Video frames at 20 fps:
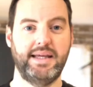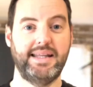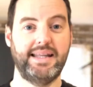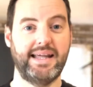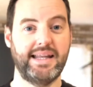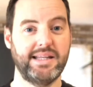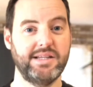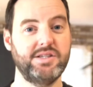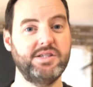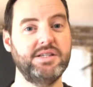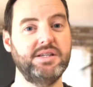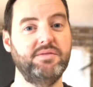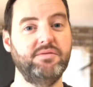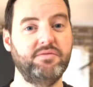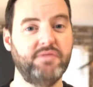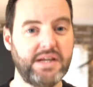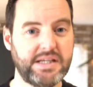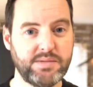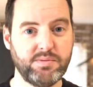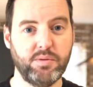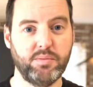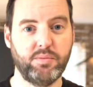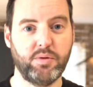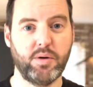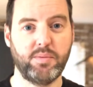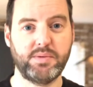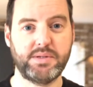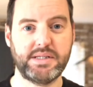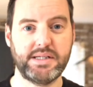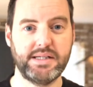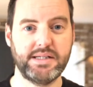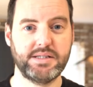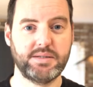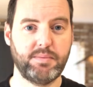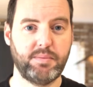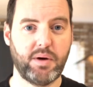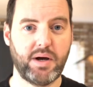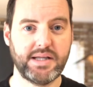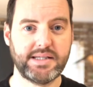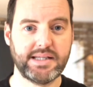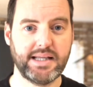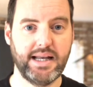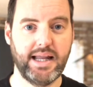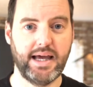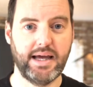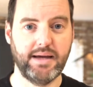this is an investment property as a buy-to-let,